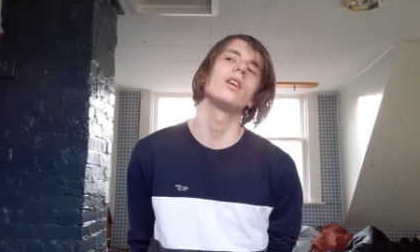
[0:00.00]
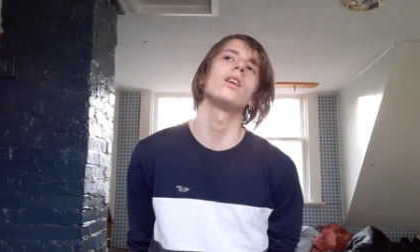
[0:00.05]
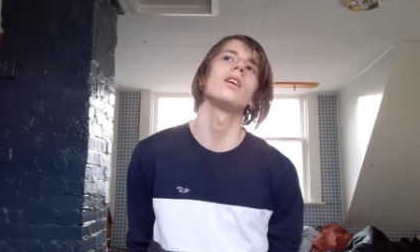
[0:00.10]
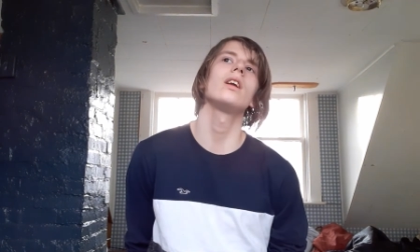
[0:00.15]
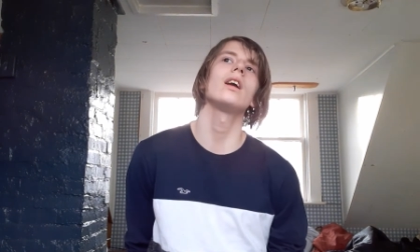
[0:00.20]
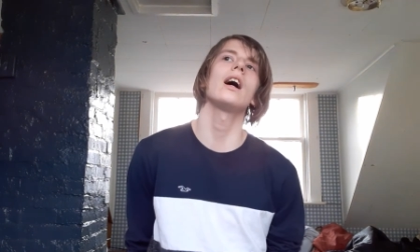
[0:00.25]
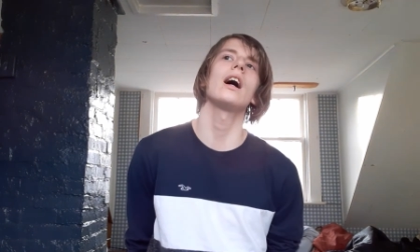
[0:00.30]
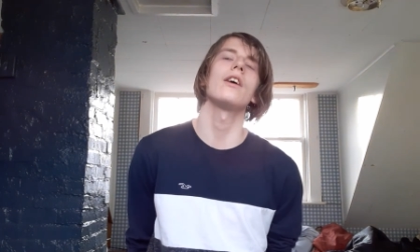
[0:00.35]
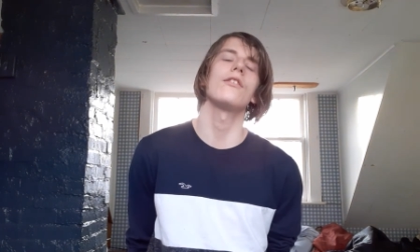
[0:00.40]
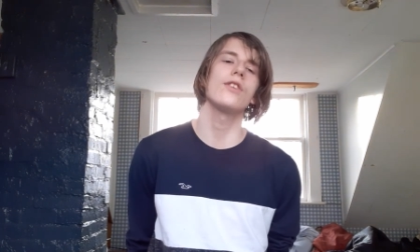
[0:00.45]

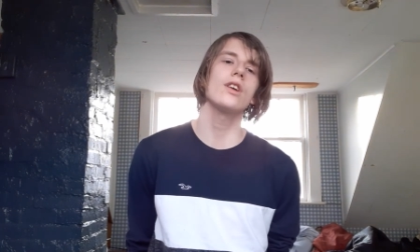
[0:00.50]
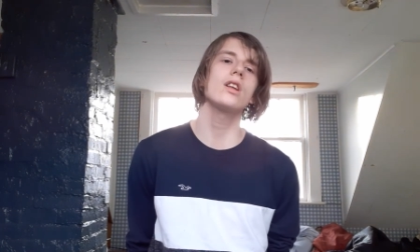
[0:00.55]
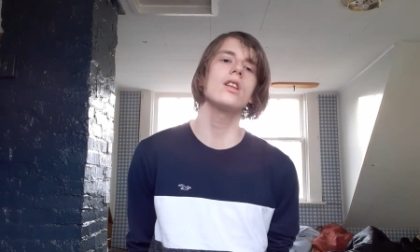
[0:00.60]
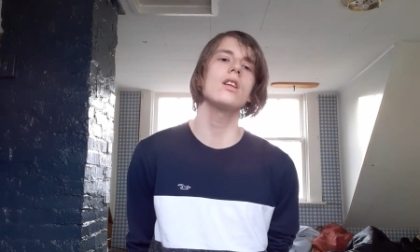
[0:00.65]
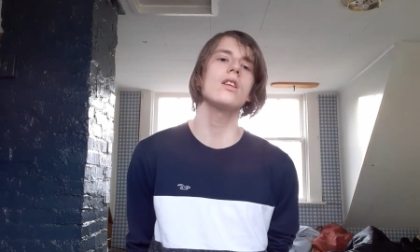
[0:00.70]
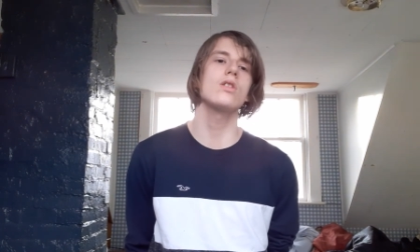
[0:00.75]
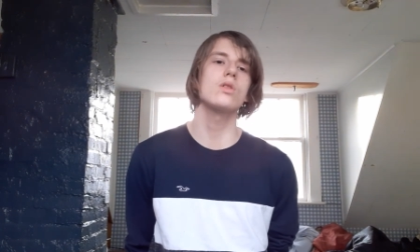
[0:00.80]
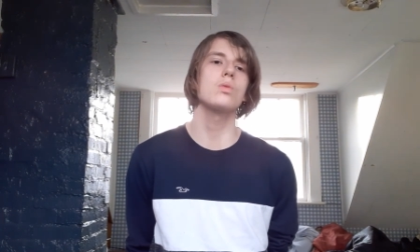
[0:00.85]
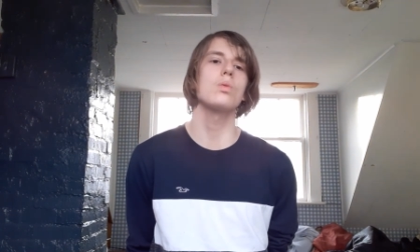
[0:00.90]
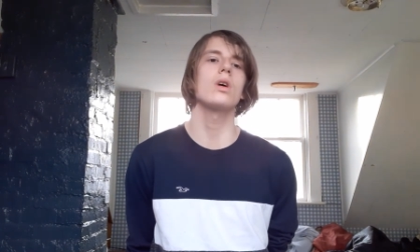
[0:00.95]
Yeah, I think
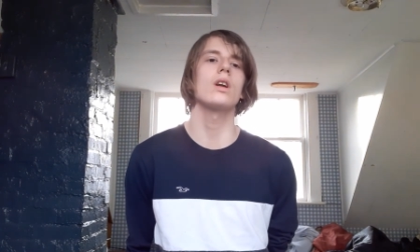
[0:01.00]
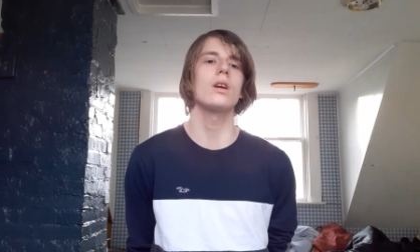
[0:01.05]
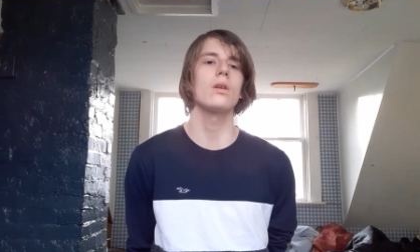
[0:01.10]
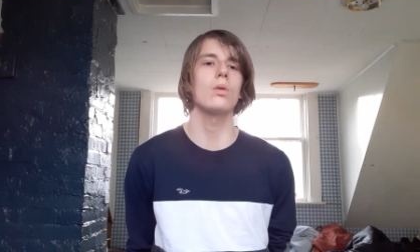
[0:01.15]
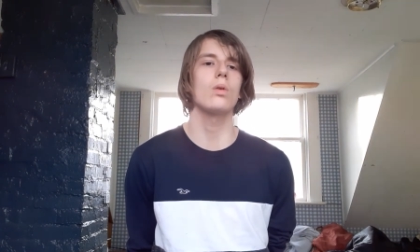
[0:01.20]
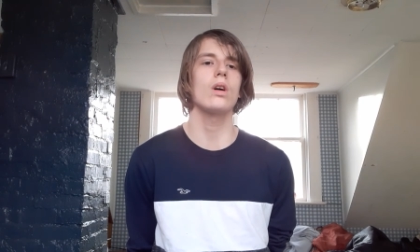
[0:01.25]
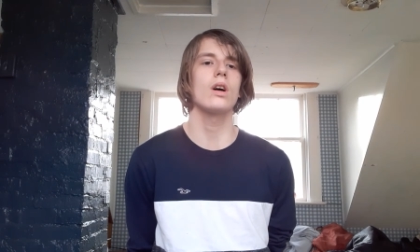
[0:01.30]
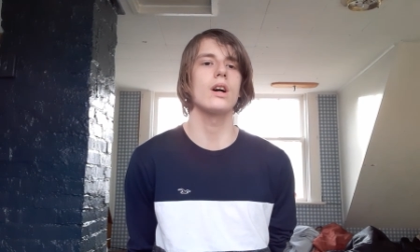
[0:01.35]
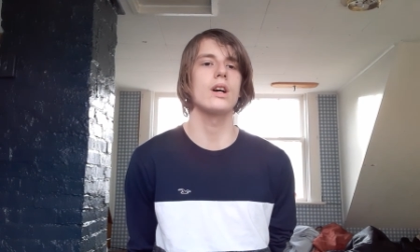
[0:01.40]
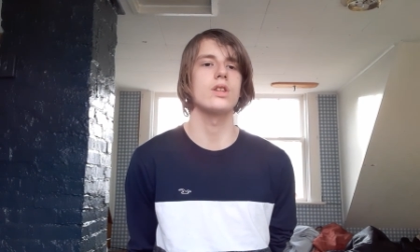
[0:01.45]
this is what it
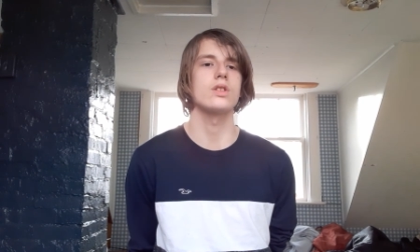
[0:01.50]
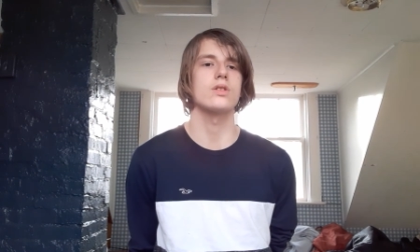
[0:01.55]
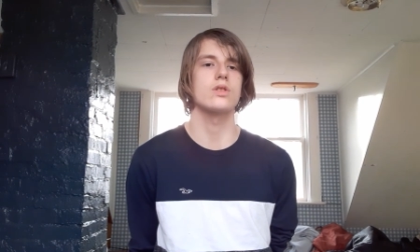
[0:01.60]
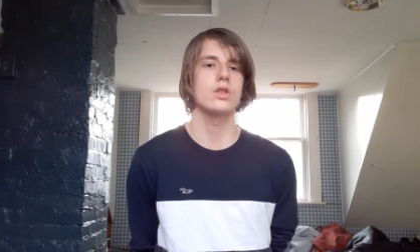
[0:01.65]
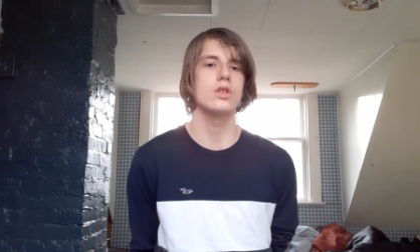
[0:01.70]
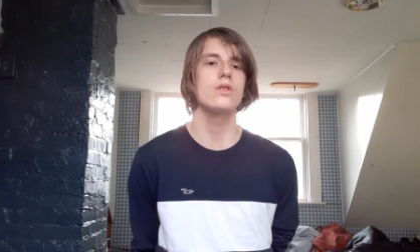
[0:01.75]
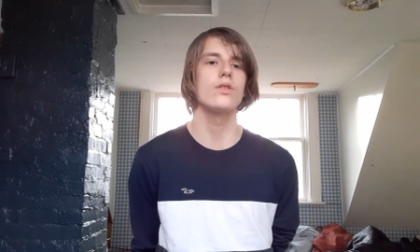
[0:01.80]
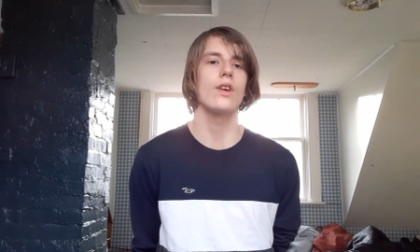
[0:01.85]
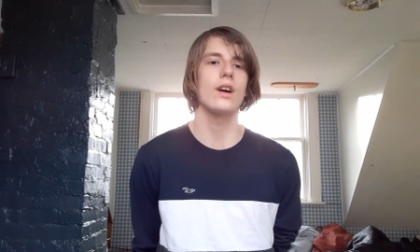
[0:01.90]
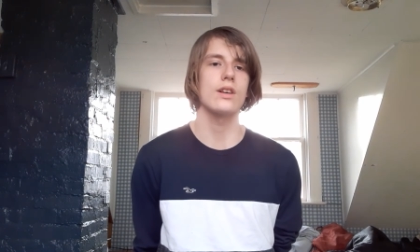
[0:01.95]
was,
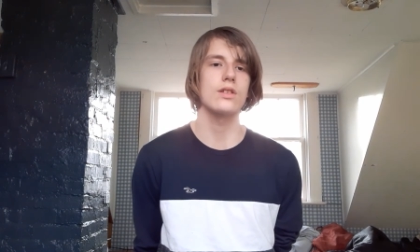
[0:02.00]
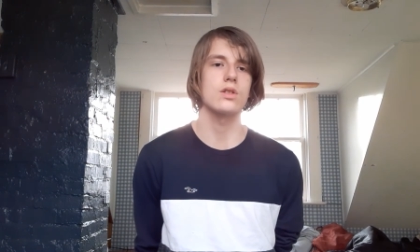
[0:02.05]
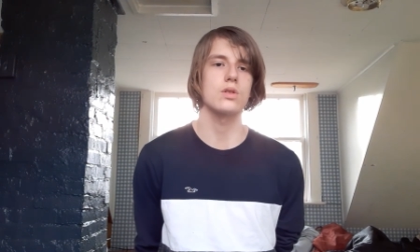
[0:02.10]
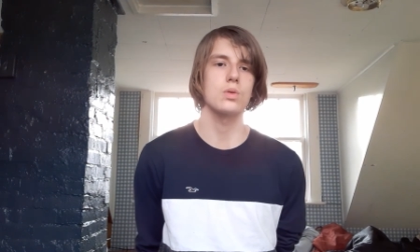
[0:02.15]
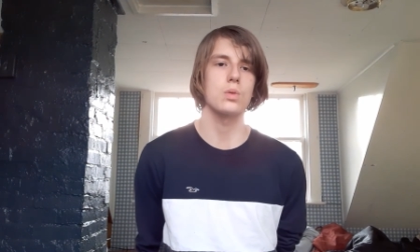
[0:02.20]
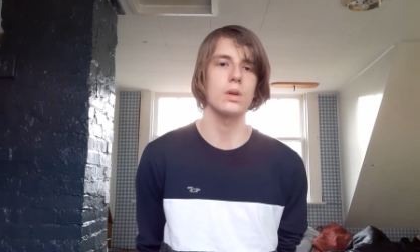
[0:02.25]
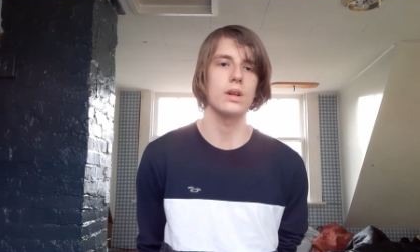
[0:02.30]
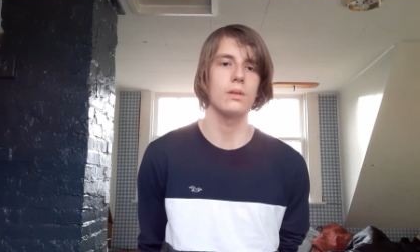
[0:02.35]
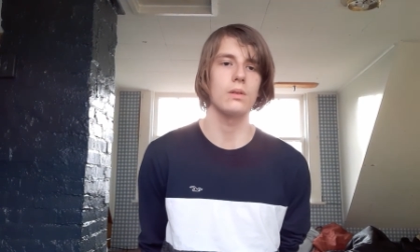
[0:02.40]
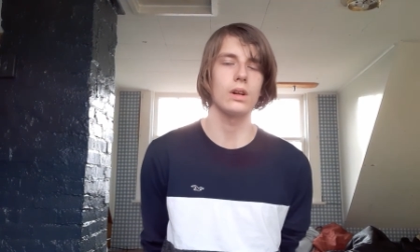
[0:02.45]

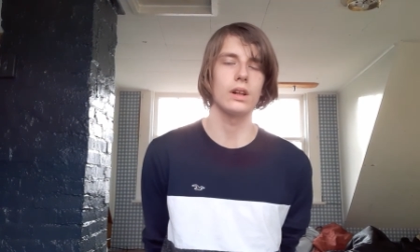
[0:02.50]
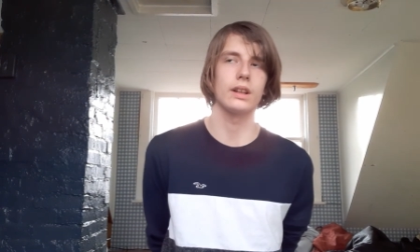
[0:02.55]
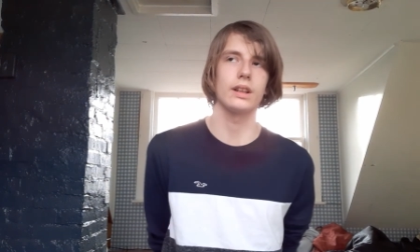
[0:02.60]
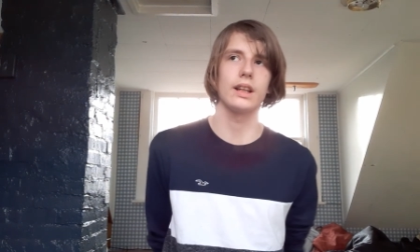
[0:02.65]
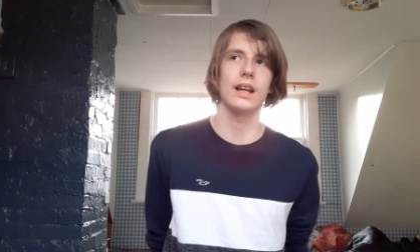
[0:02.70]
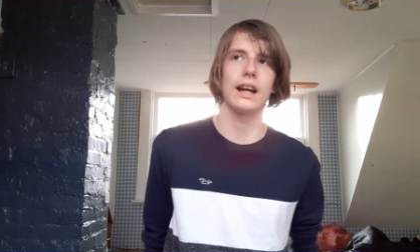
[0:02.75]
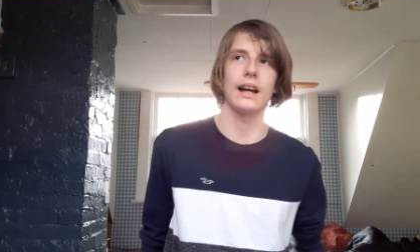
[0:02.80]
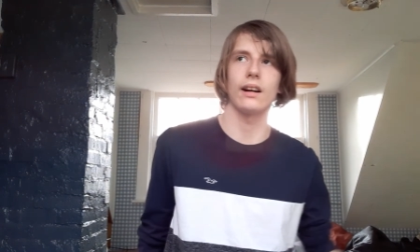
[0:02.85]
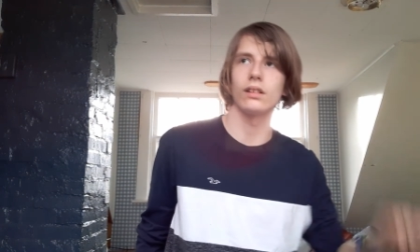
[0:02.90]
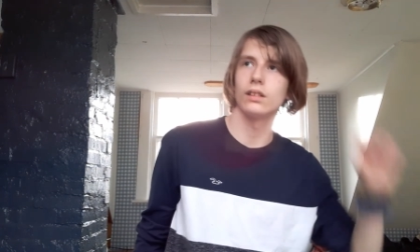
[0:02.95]
2021.
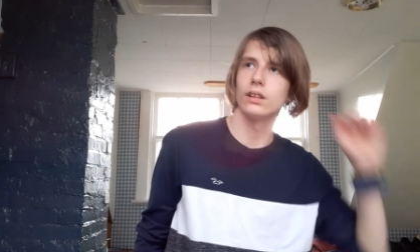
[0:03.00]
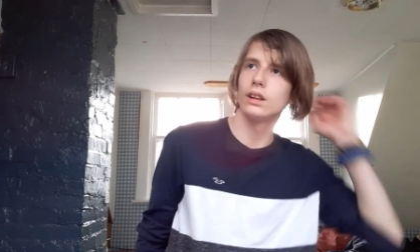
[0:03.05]
Yeah.